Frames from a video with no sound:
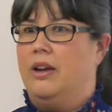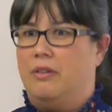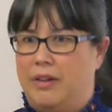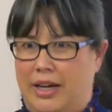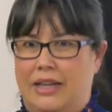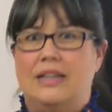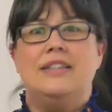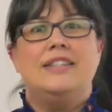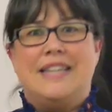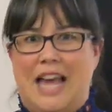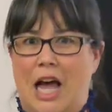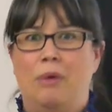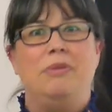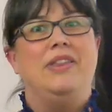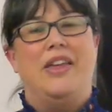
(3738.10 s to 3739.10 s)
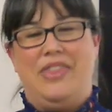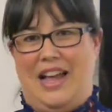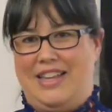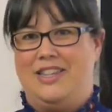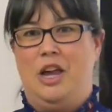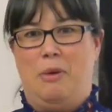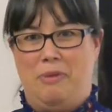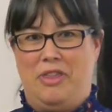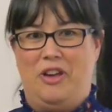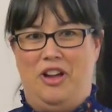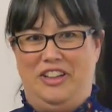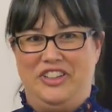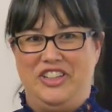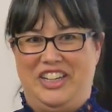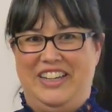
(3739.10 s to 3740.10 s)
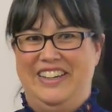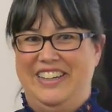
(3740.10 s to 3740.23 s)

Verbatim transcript: Right? Tell me that that's not mythology,